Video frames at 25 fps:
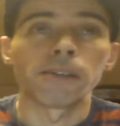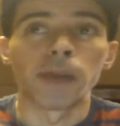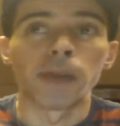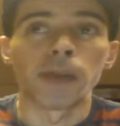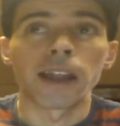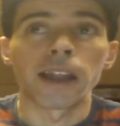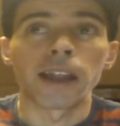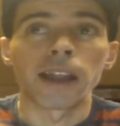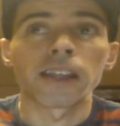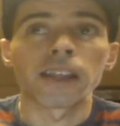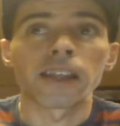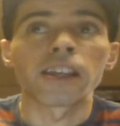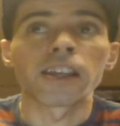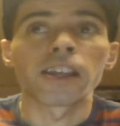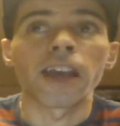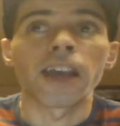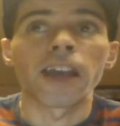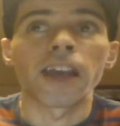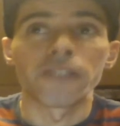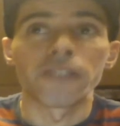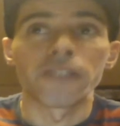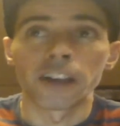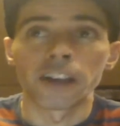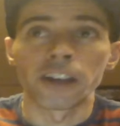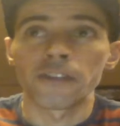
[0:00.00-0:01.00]
but
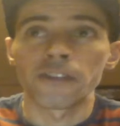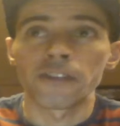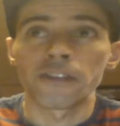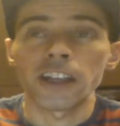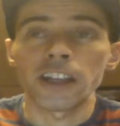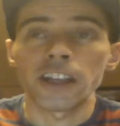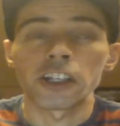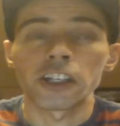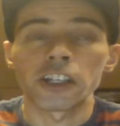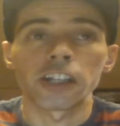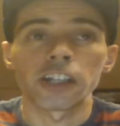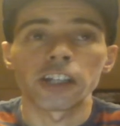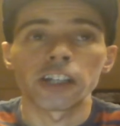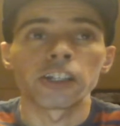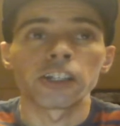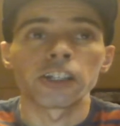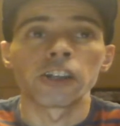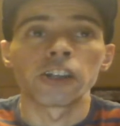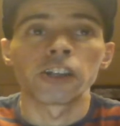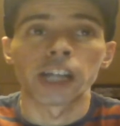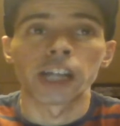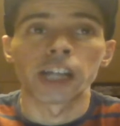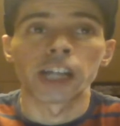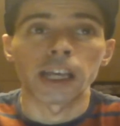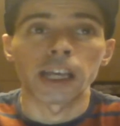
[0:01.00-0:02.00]
if you're featured,
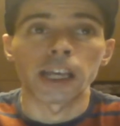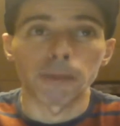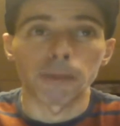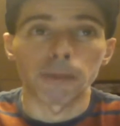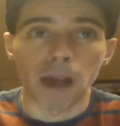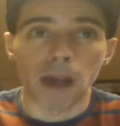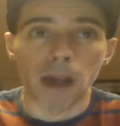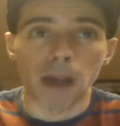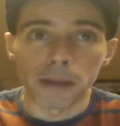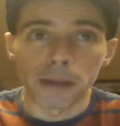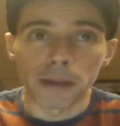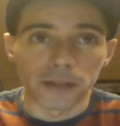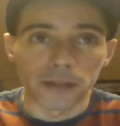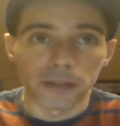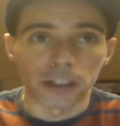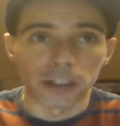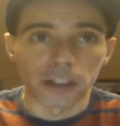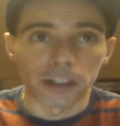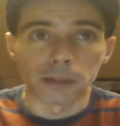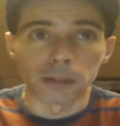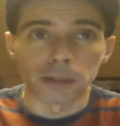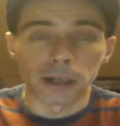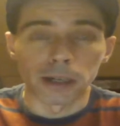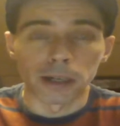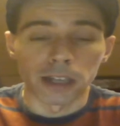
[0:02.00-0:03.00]
you're going to get prominent
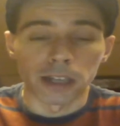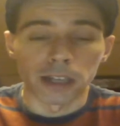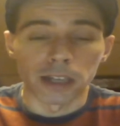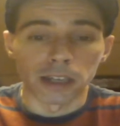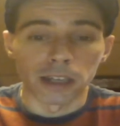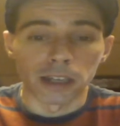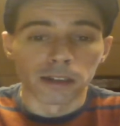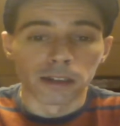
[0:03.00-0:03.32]
visibility.